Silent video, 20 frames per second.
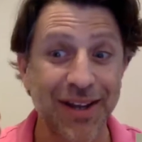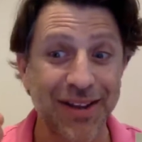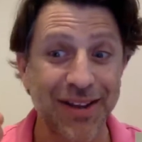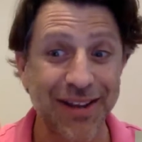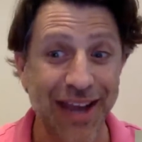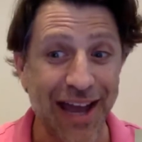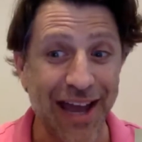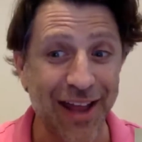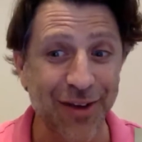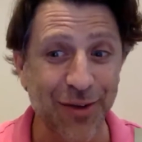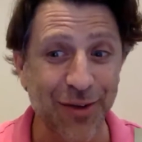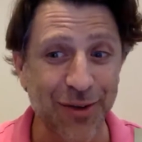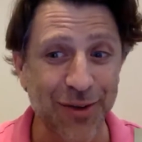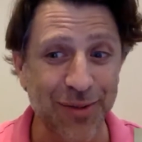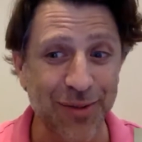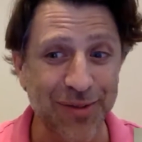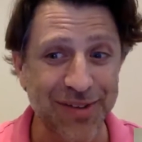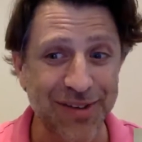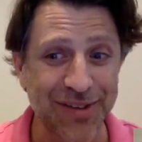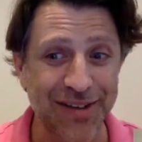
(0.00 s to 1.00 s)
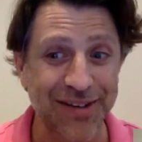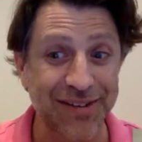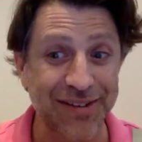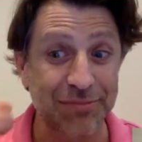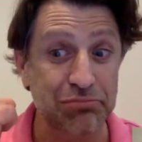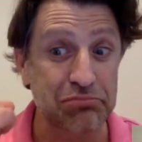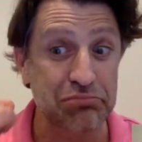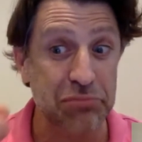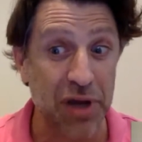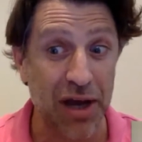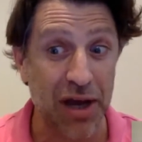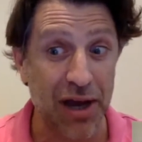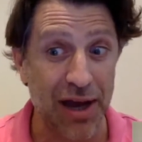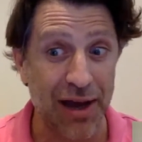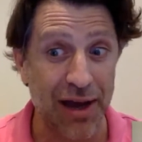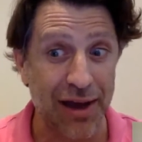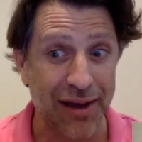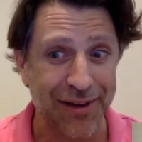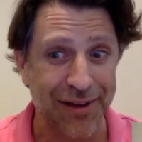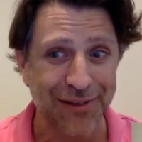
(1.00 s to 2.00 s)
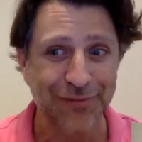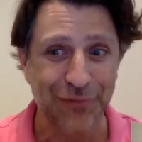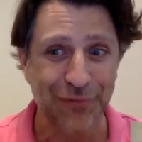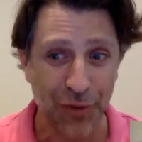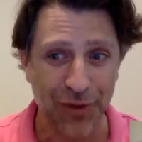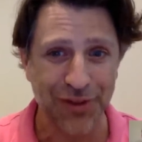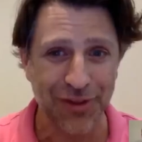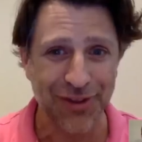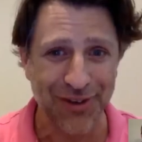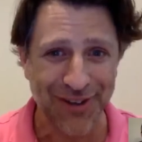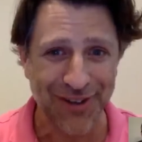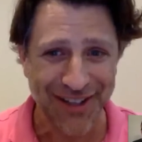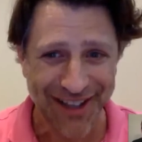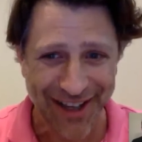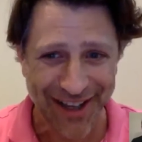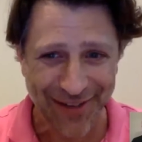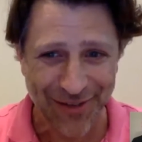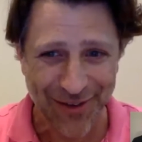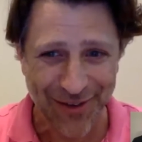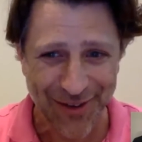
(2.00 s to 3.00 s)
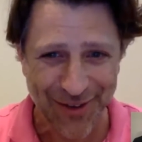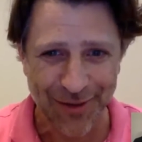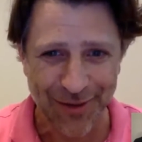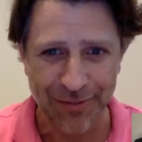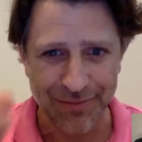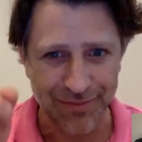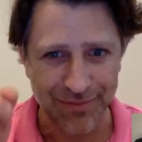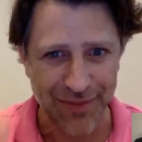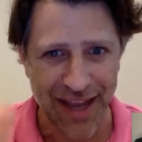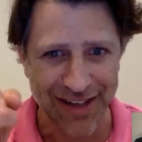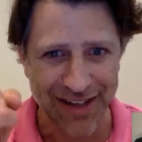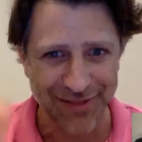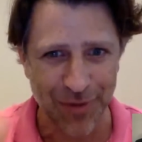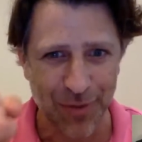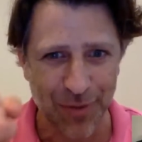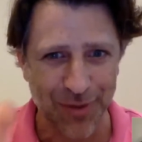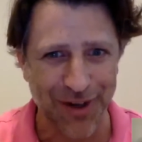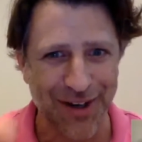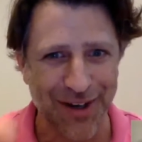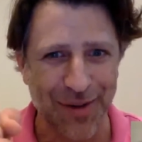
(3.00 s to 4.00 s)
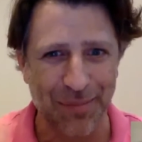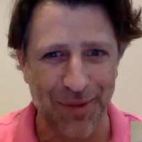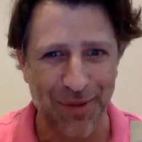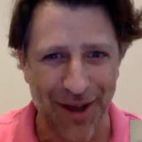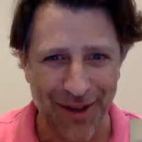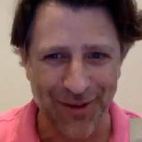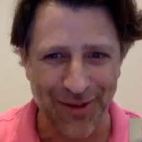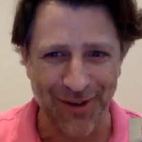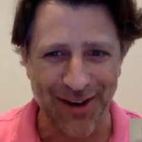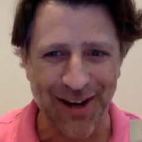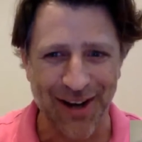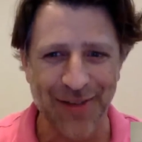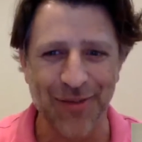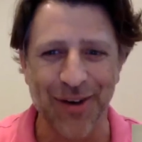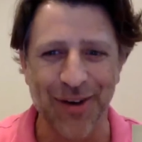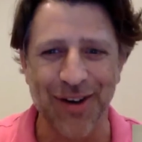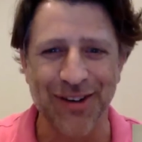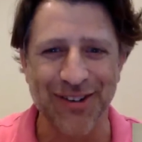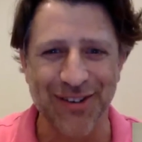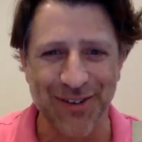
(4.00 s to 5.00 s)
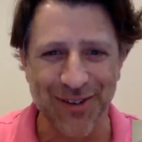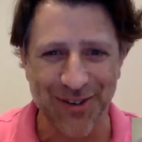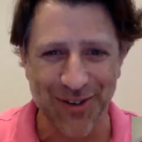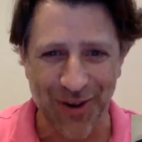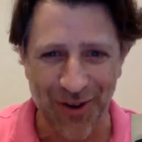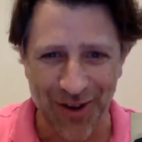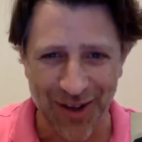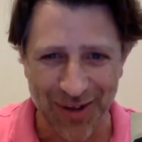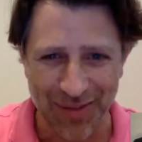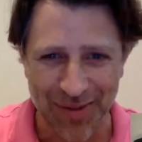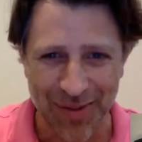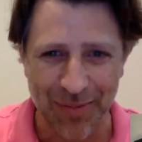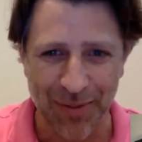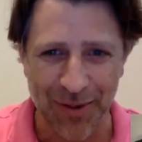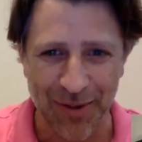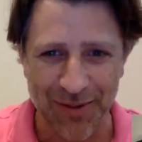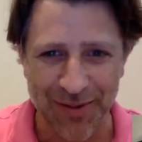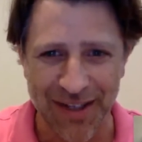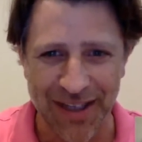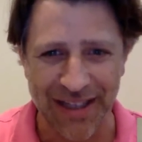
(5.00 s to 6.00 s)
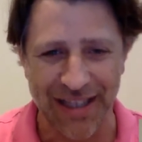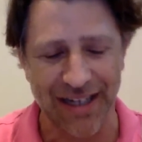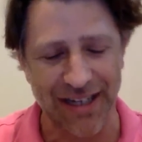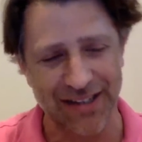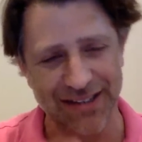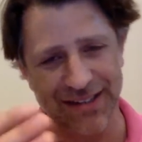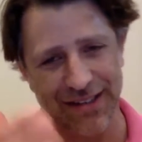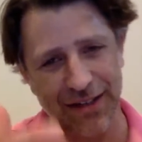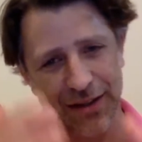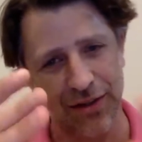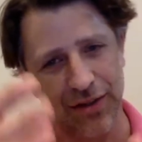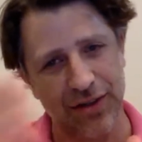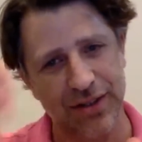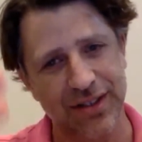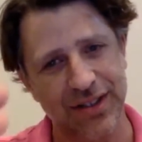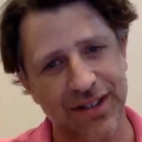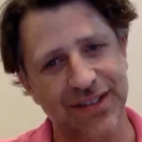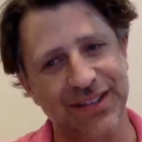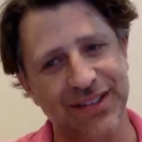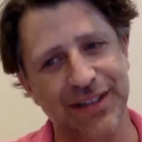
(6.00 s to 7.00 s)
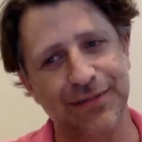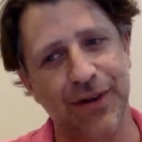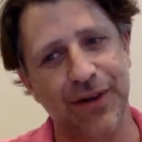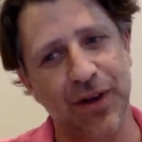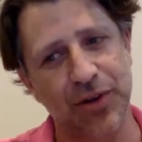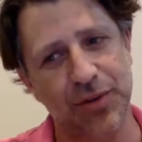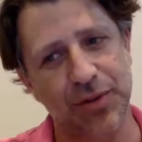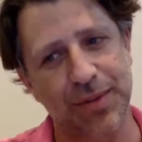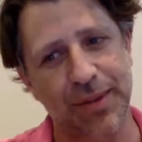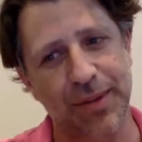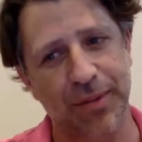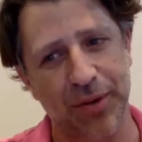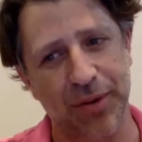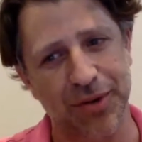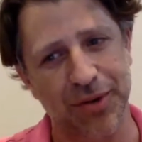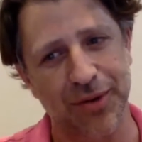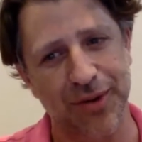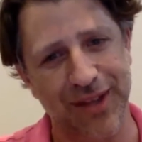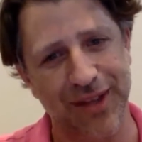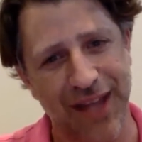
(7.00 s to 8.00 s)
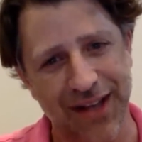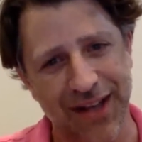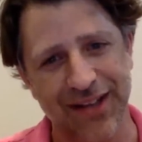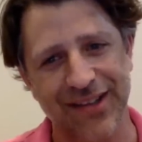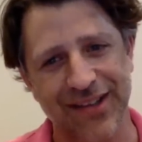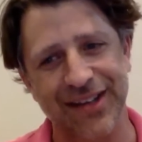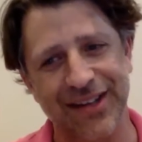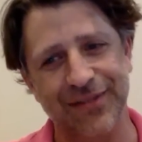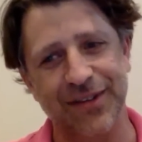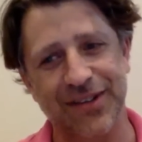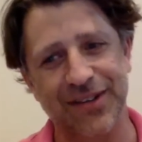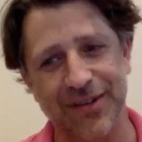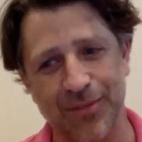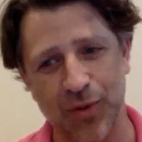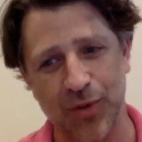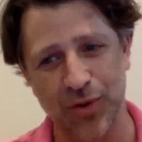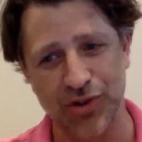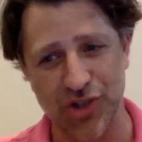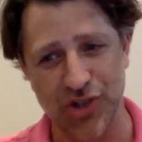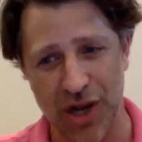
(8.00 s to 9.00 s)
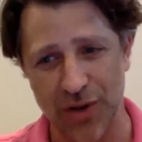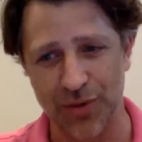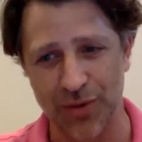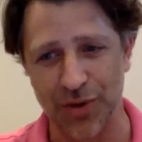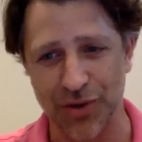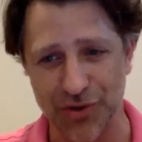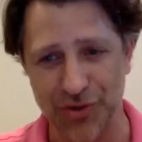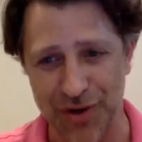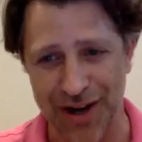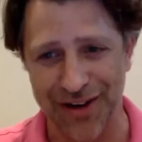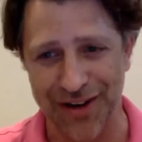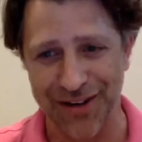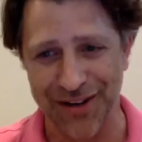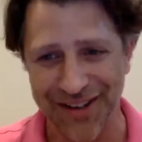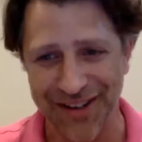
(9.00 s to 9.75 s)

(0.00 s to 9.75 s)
the algorithm says, 4:30 in the afternoon, that's when we're going to bother Henry to start calling people. And then it's going to look to see if other people are doing that, to see if it's a more general trend.